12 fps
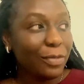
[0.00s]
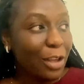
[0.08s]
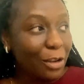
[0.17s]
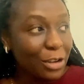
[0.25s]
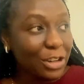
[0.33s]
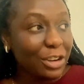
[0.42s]

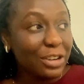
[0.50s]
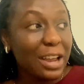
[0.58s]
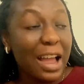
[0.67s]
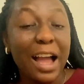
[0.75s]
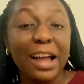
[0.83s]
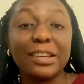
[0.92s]
On the other
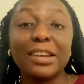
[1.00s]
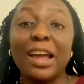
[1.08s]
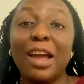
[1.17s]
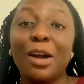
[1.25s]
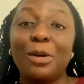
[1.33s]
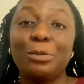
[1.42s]
hand,
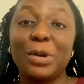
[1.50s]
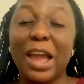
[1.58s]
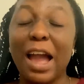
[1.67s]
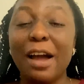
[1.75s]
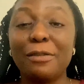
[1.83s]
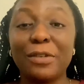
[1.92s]
we
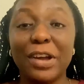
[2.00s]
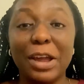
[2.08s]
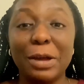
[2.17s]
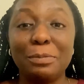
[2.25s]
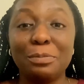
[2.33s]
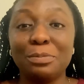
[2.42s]
have
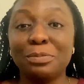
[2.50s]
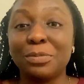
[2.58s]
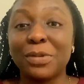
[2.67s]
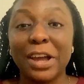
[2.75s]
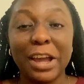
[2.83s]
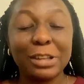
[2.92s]

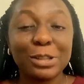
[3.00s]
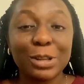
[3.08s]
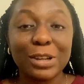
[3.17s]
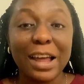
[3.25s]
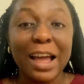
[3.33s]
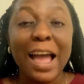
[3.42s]

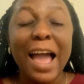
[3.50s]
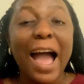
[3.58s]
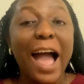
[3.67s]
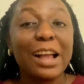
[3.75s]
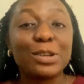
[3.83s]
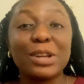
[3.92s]
Kayinsola
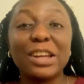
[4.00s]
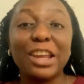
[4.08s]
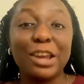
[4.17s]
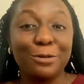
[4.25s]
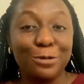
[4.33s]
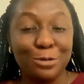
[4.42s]
actually
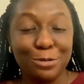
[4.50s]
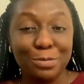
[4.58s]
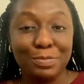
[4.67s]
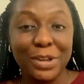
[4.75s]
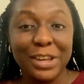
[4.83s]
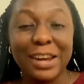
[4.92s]

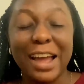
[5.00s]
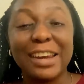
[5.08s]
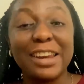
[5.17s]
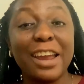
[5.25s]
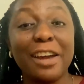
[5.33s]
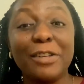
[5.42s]
eavesdropping and
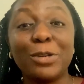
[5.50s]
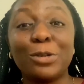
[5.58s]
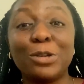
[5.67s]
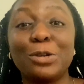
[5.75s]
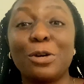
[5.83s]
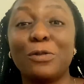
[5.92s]
hearing all
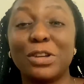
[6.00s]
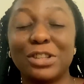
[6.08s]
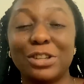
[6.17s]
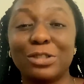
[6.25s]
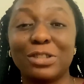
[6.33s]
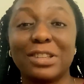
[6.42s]
the
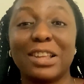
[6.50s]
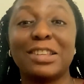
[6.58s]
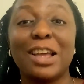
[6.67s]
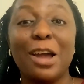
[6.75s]
conversations that